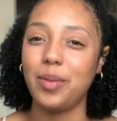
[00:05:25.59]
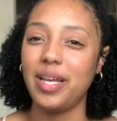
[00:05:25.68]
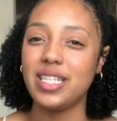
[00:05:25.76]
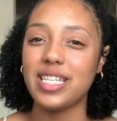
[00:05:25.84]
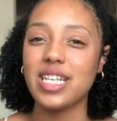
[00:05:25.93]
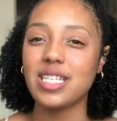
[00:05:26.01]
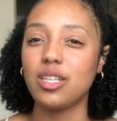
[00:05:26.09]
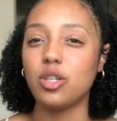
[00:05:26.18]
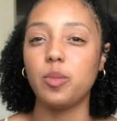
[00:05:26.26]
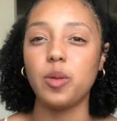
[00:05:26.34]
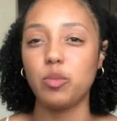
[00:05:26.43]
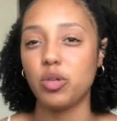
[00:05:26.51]
it takes a
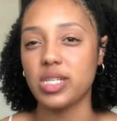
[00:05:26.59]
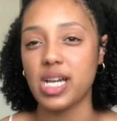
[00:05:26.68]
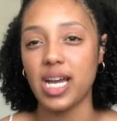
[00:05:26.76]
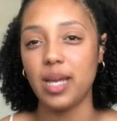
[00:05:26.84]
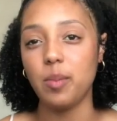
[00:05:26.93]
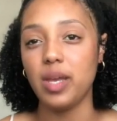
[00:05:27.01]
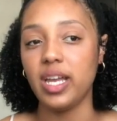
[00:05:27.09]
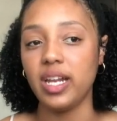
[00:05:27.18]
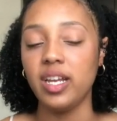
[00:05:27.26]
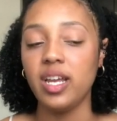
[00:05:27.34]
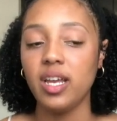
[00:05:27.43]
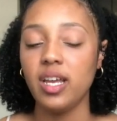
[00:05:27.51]
little bit more time.
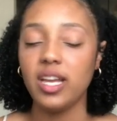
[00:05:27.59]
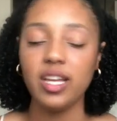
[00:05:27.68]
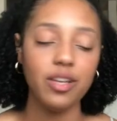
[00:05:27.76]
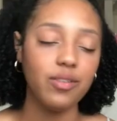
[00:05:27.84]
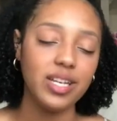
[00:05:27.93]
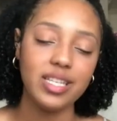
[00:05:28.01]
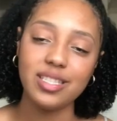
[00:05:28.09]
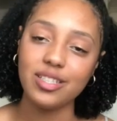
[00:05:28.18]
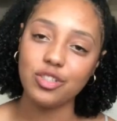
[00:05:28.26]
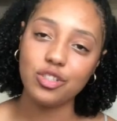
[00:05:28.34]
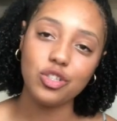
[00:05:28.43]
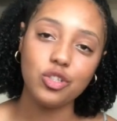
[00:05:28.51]
And anyways,
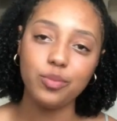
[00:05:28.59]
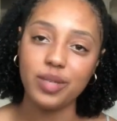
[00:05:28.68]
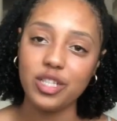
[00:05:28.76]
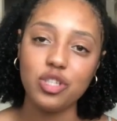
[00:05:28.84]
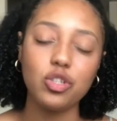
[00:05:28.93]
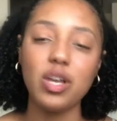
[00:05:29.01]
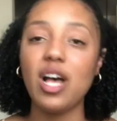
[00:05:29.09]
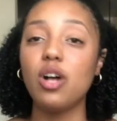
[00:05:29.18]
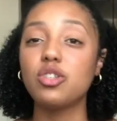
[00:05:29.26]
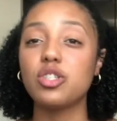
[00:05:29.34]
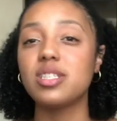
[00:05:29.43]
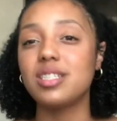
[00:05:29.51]
there's just too much
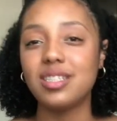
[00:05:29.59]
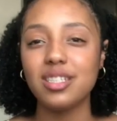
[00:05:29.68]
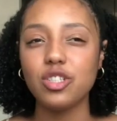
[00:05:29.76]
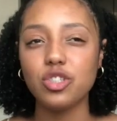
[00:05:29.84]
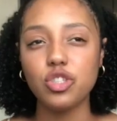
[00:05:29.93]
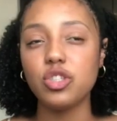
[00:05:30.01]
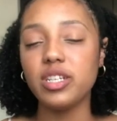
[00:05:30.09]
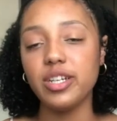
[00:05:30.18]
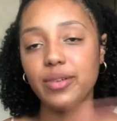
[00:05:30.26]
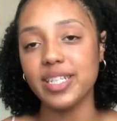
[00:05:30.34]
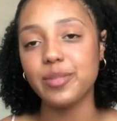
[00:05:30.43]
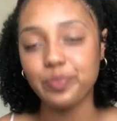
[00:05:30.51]
else.
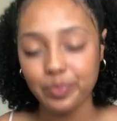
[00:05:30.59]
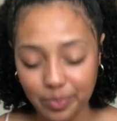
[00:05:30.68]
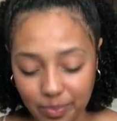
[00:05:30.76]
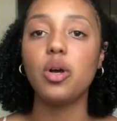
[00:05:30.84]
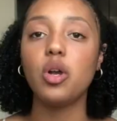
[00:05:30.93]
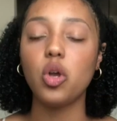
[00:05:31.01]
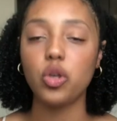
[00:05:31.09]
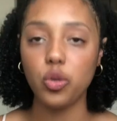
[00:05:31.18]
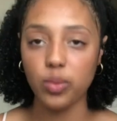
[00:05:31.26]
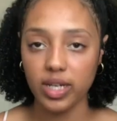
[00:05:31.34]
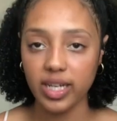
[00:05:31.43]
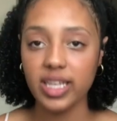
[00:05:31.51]
Anyways,
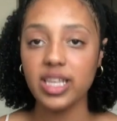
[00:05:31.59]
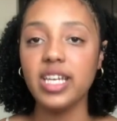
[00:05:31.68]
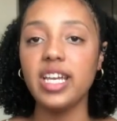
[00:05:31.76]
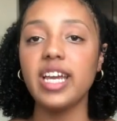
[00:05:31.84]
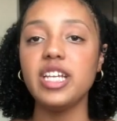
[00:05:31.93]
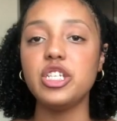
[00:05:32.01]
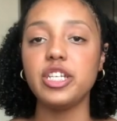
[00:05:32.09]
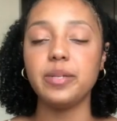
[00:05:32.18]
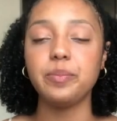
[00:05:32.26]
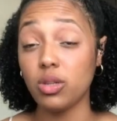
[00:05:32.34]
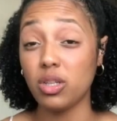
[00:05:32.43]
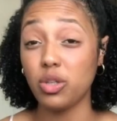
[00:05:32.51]
you want to get the
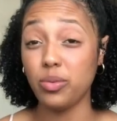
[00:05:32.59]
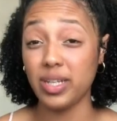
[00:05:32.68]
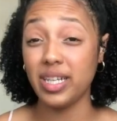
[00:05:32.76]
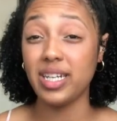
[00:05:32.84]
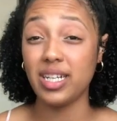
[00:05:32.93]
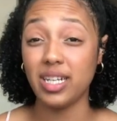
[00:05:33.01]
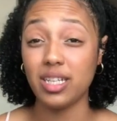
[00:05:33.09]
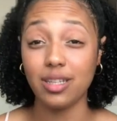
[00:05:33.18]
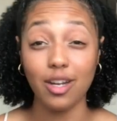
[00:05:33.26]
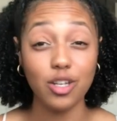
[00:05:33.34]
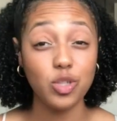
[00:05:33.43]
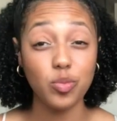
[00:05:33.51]
EKG, you want to get a
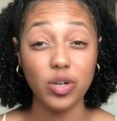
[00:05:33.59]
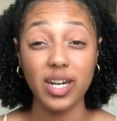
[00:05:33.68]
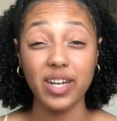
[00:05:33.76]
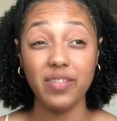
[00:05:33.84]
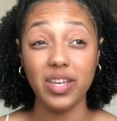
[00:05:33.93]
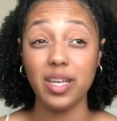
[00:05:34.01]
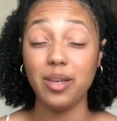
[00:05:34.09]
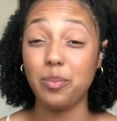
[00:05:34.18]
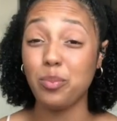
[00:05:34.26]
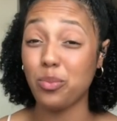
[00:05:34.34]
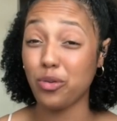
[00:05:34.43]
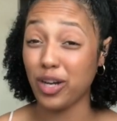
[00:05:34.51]
large bore
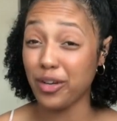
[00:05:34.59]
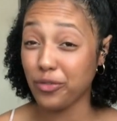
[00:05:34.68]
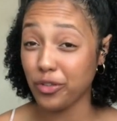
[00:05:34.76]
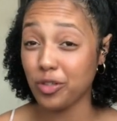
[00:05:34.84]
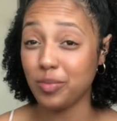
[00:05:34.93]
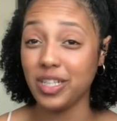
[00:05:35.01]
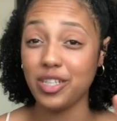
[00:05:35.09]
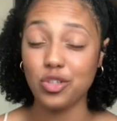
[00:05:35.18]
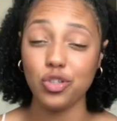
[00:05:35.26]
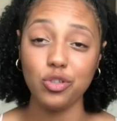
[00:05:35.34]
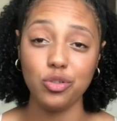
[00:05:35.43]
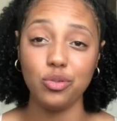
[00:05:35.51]
IV, preferably
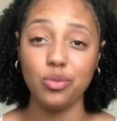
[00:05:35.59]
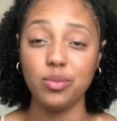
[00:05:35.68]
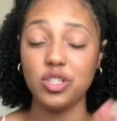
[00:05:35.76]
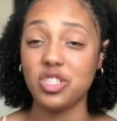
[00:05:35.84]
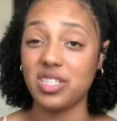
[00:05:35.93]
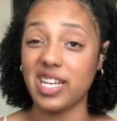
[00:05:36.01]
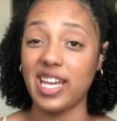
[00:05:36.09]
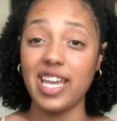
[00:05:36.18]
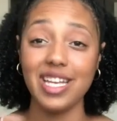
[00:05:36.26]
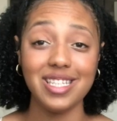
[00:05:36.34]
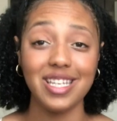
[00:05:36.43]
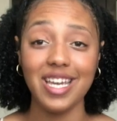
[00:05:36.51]
2, which is like an
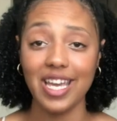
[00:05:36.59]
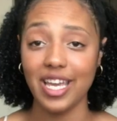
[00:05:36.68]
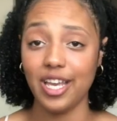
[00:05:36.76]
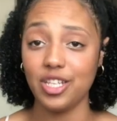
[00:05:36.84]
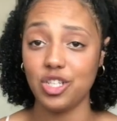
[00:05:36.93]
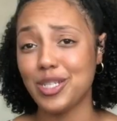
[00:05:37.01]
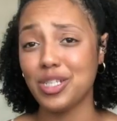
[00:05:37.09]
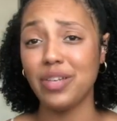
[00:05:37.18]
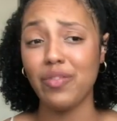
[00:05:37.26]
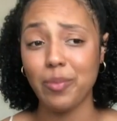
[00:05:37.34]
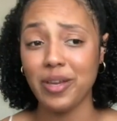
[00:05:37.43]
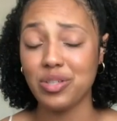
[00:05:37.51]
18 gauge, especially
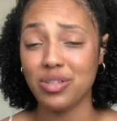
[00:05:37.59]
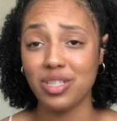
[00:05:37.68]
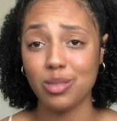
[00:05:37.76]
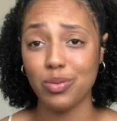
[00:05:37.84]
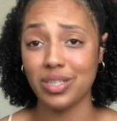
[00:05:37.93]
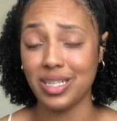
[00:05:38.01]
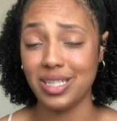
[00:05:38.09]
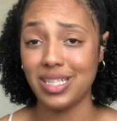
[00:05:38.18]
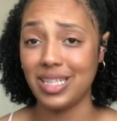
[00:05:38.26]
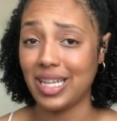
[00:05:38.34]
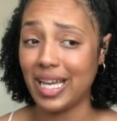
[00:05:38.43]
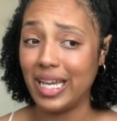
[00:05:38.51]
if the patient is
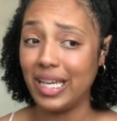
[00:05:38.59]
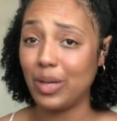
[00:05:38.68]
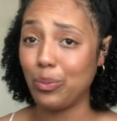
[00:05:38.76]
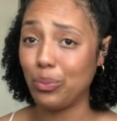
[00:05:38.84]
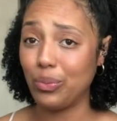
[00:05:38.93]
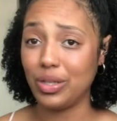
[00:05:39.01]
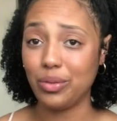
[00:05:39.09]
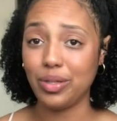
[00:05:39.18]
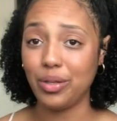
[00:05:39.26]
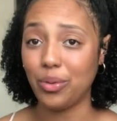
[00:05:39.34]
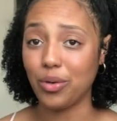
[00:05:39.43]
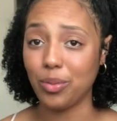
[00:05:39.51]
presenting like
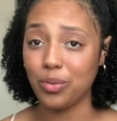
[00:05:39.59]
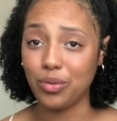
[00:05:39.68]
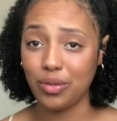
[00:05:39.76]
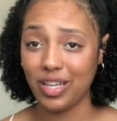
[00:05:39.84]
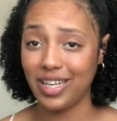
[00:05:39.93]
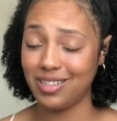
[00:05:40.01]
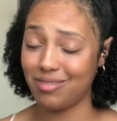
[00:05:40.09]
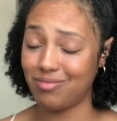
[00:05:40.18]
really horrible, like